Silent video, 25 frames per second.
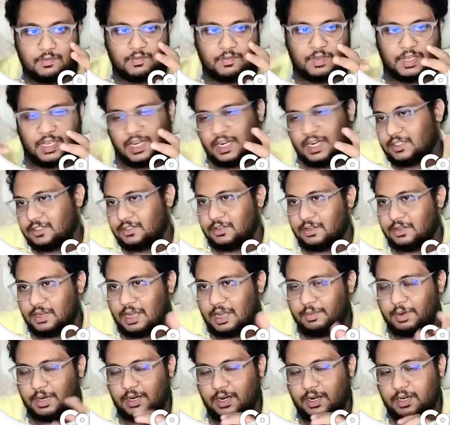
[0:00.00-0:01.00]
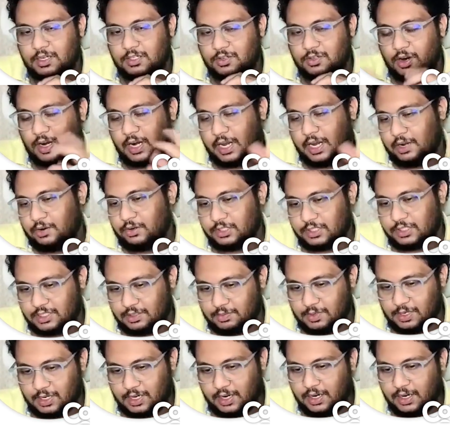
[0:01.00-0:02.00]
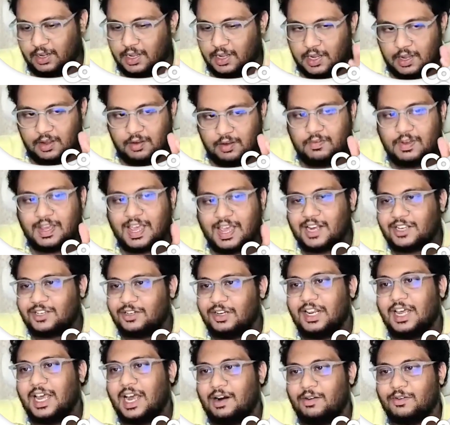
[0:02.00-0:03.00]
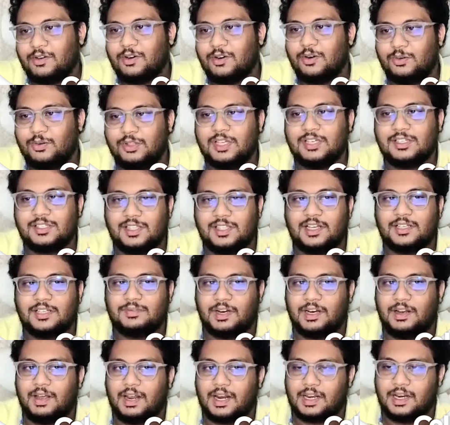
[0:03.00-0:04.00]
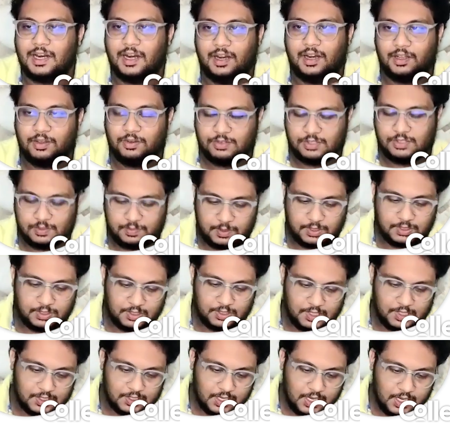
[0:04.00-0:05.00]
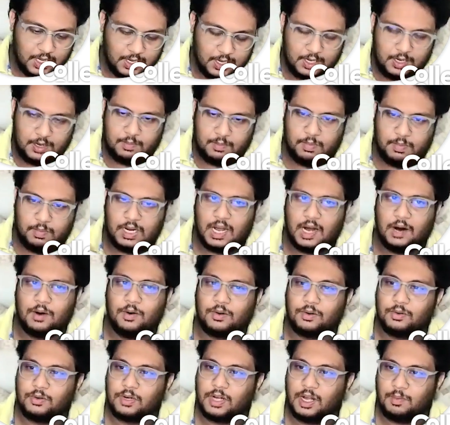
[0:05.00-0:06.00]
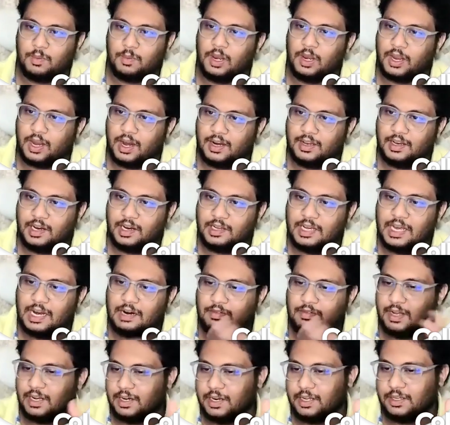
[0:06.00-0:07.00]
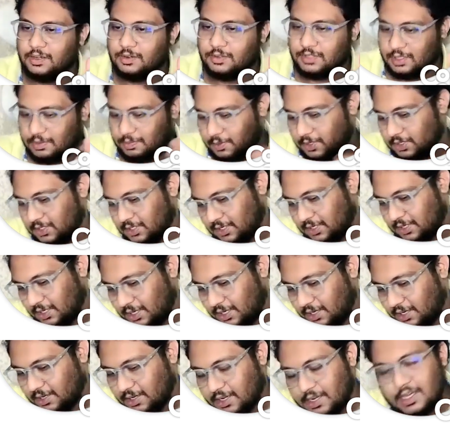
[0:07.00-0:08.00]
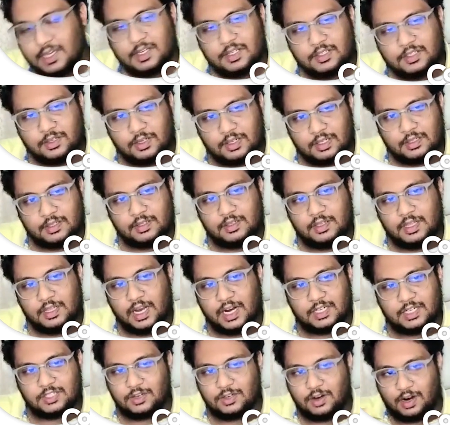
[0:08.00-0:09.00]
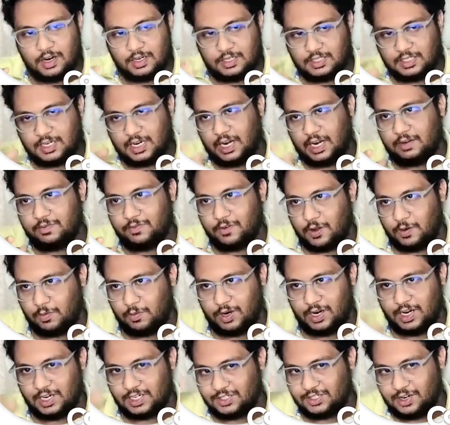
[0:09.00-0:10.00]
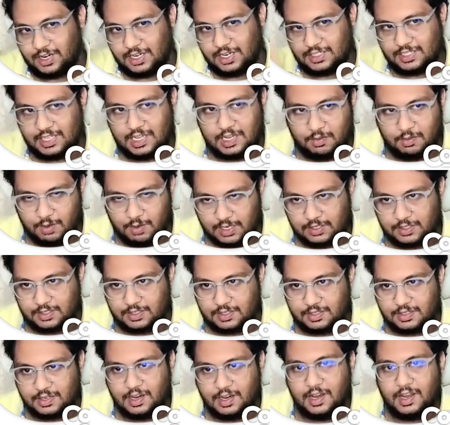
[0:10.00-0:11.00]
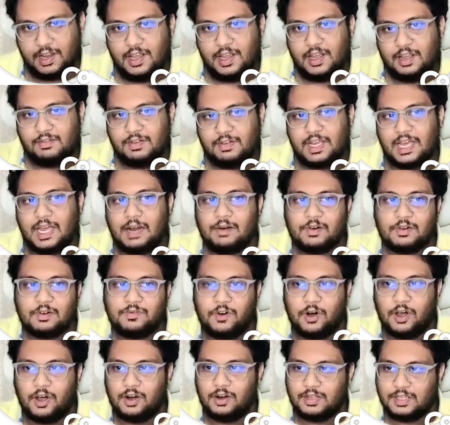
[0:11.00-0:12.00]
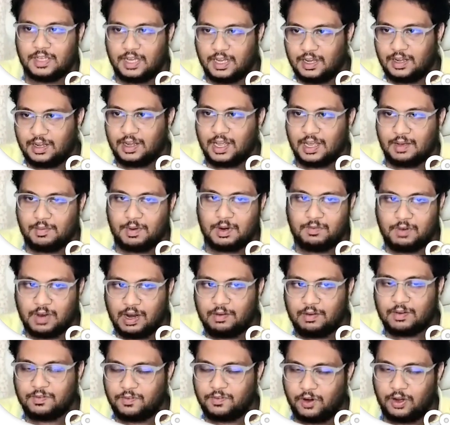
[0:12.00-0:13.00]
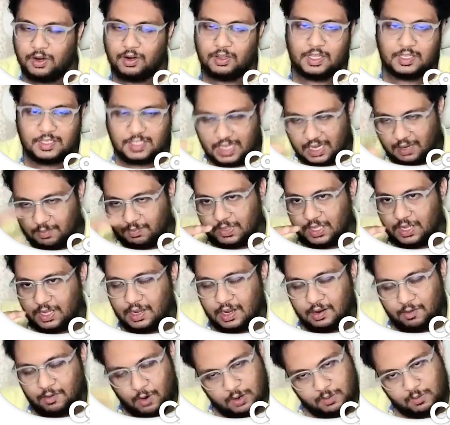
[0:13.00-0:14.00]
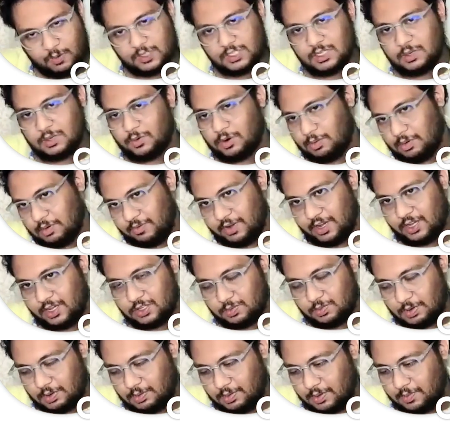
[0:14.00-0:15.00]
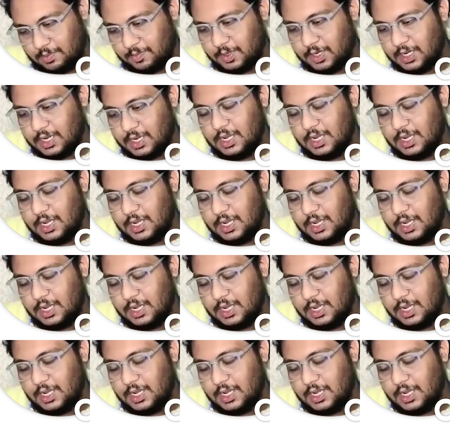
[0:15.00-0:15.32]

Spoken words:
There is, I mean, it's not negotiable, right? We actually have to do these things when you are creating user personas. But how to communicate that you have done a user persona, right? So it's not straightforward. It's not a sequence. We have to follow. I mean, we have to follow the same thing. What was the problem? Why is the problem?